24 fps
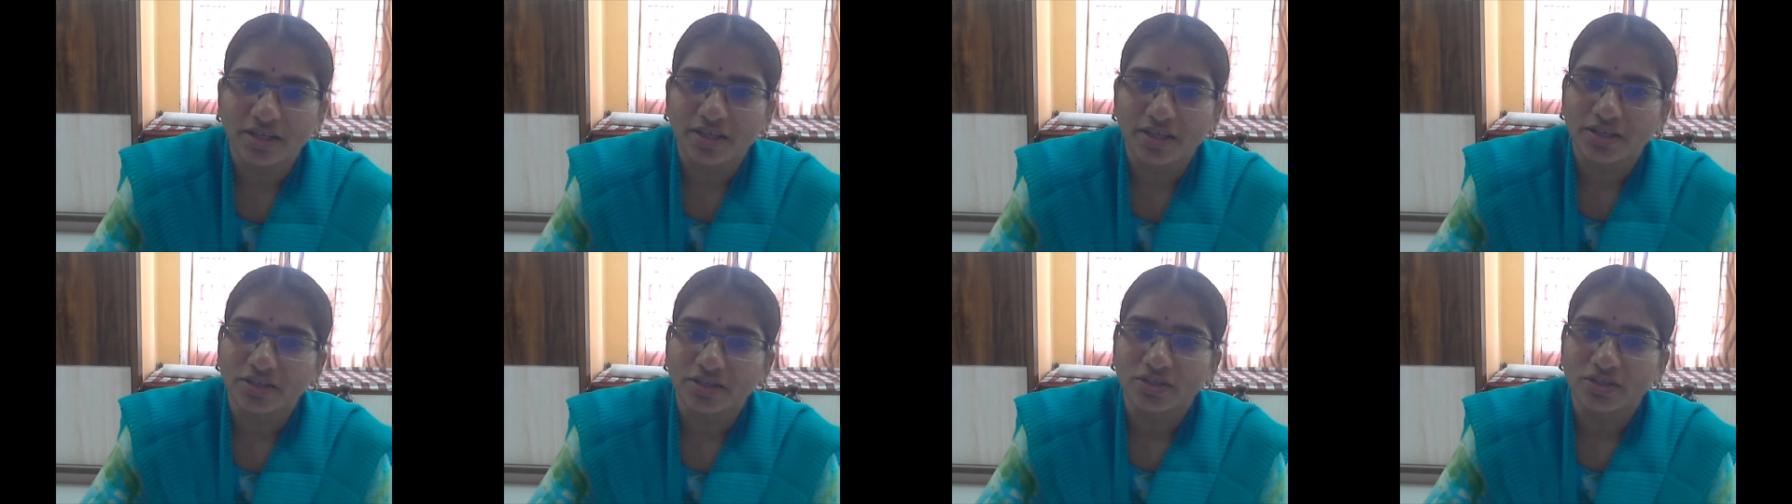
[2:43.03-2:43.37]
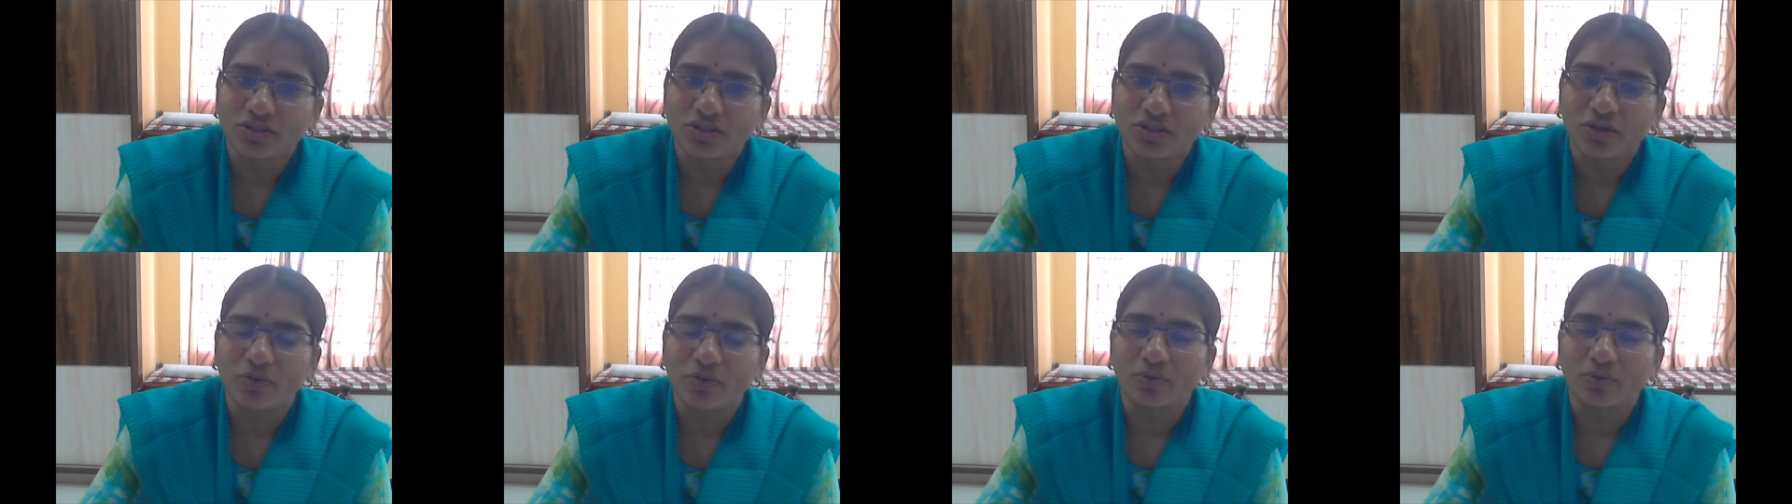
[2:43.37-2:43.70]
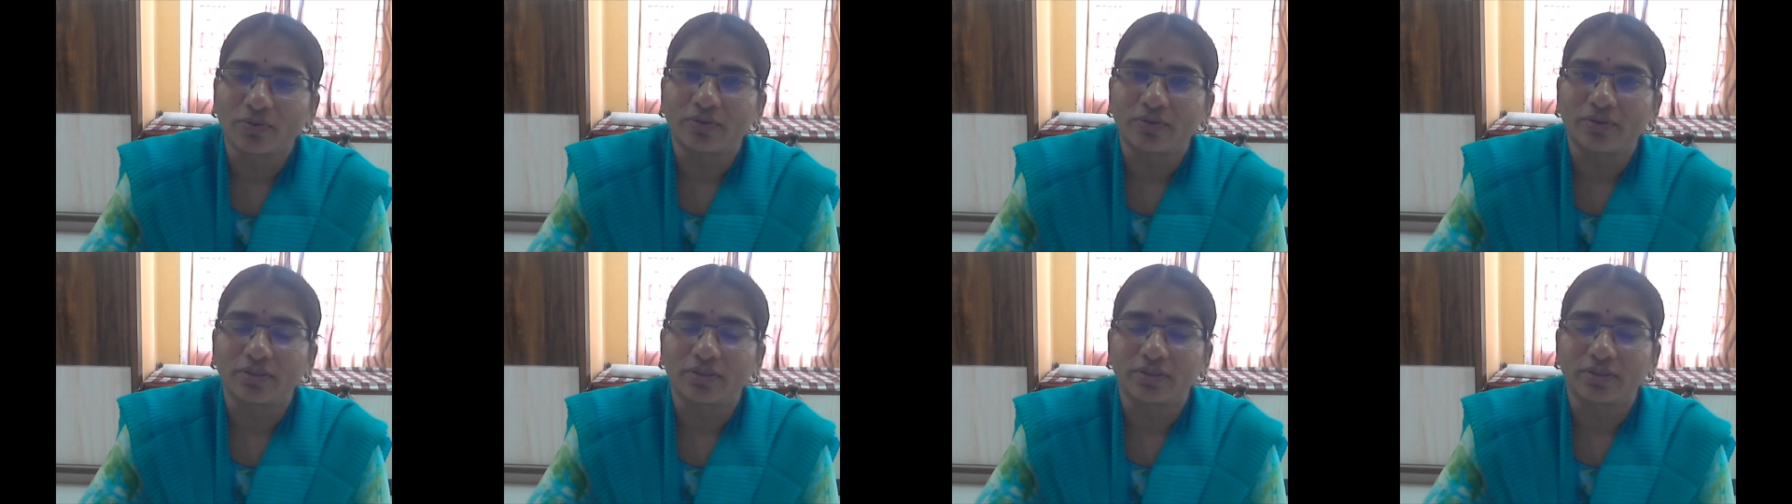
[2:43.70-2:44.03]

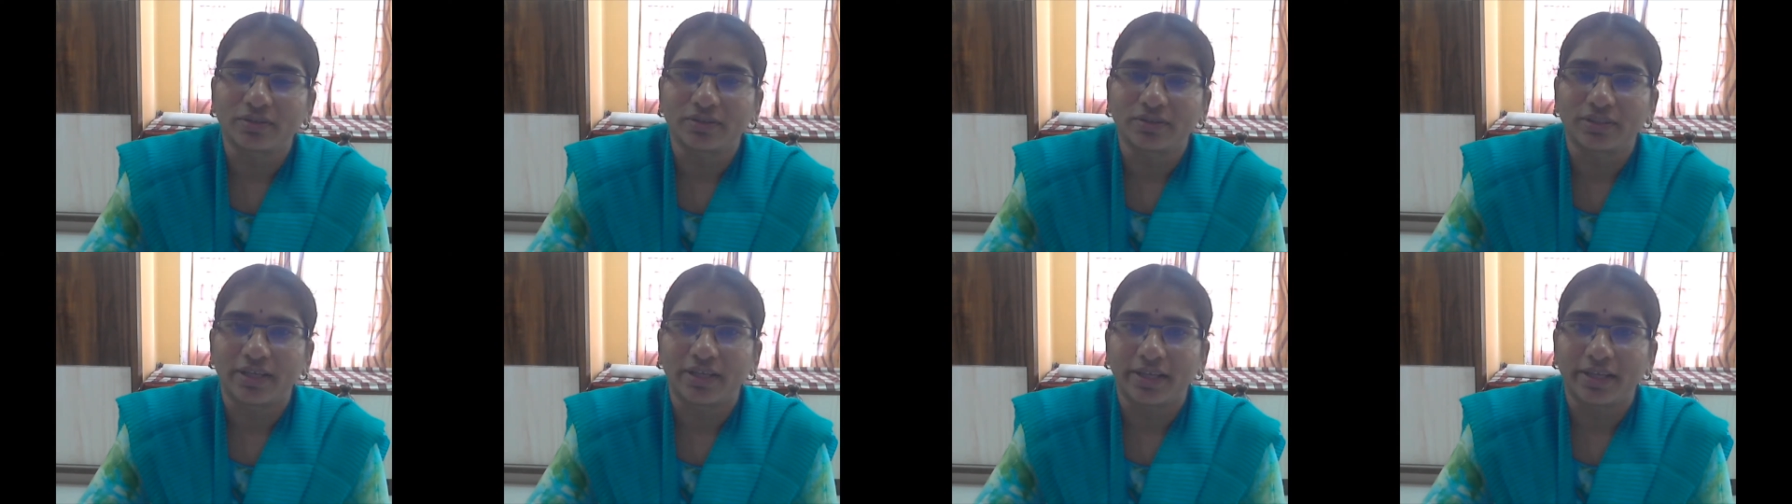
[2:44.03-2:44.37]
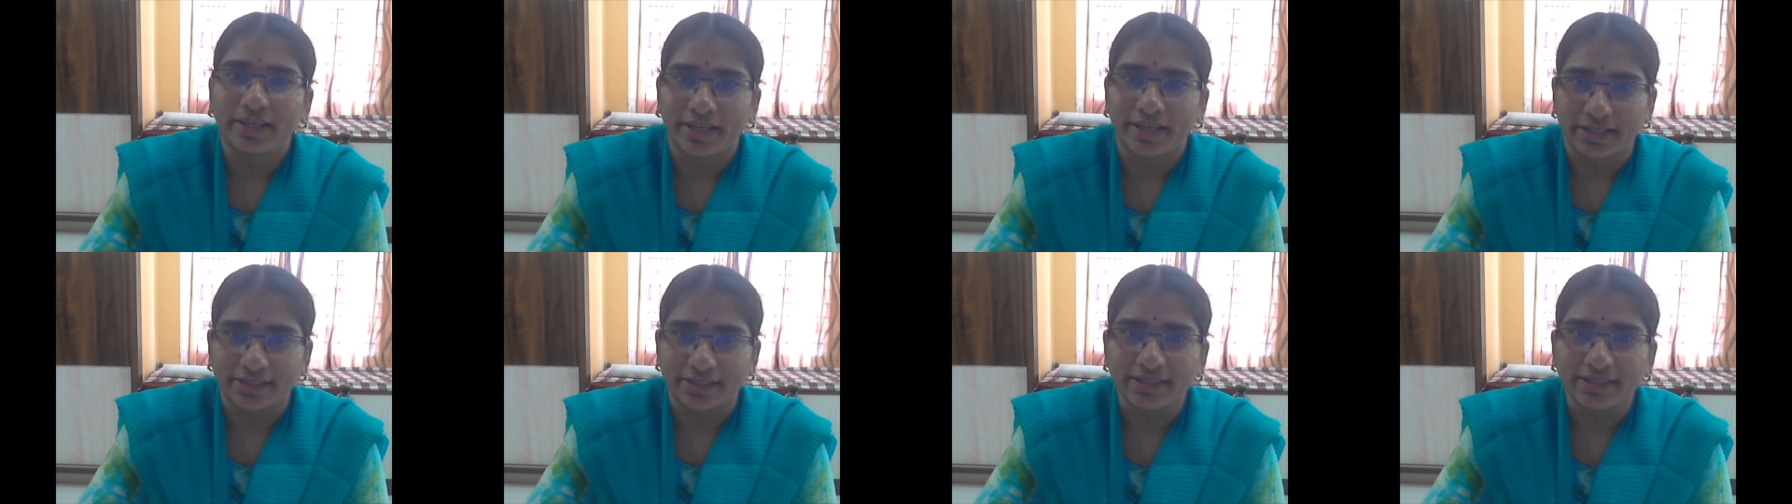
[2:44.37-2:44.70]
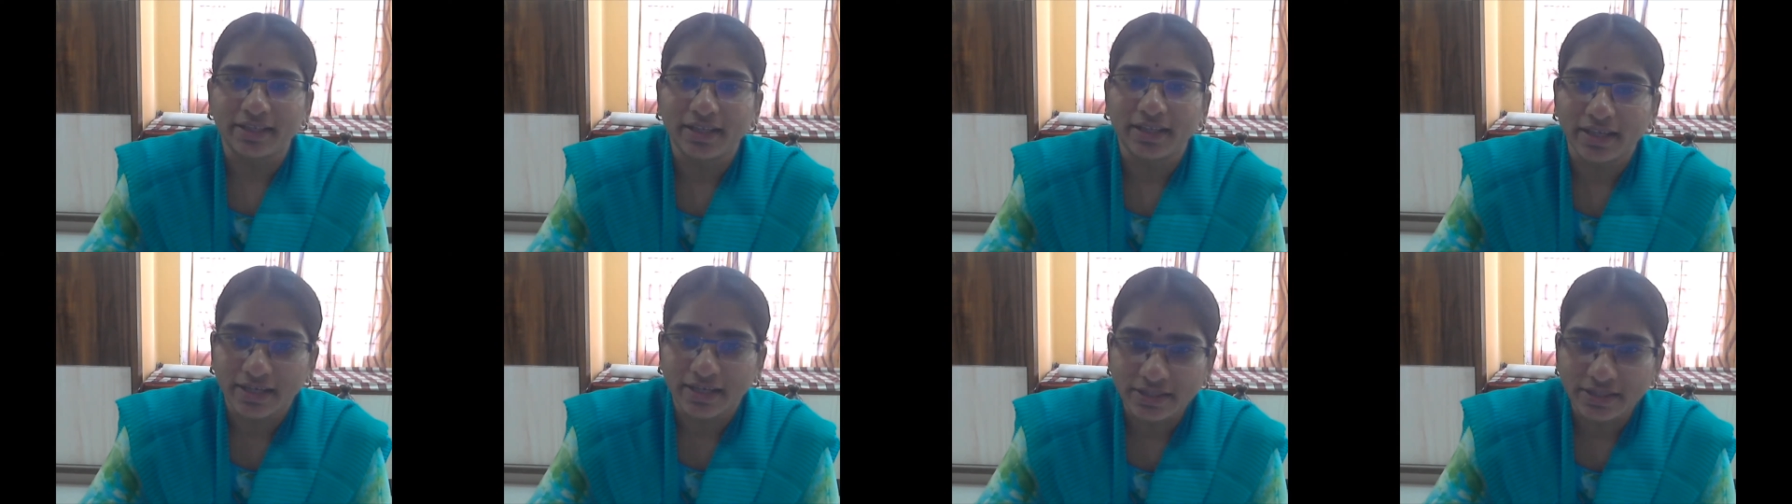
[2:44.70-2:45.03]
So, yes, in
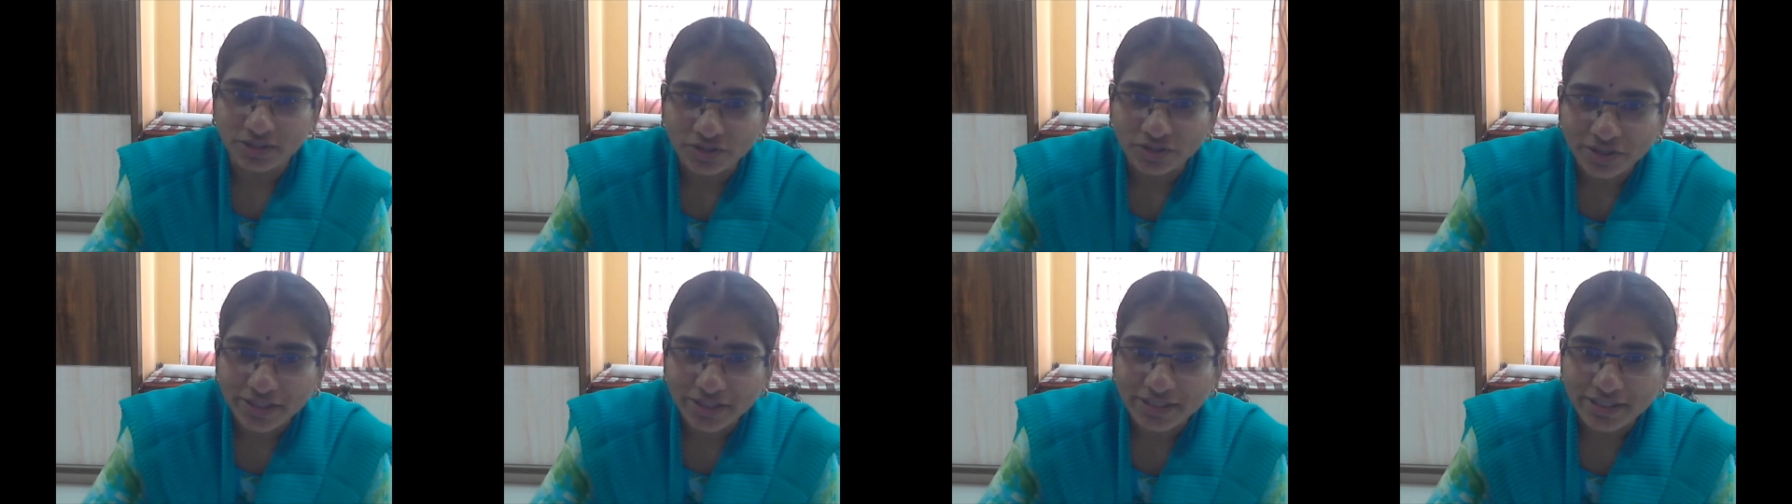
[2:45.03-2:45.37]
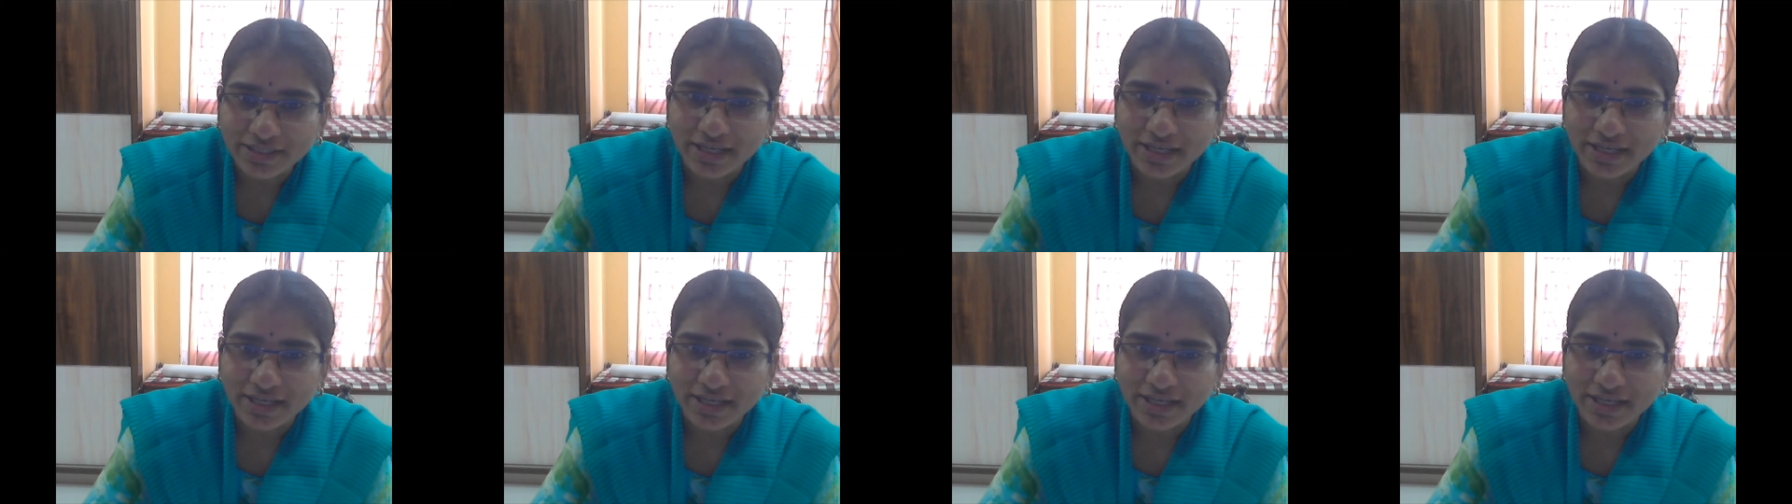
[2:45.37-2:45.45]
the countries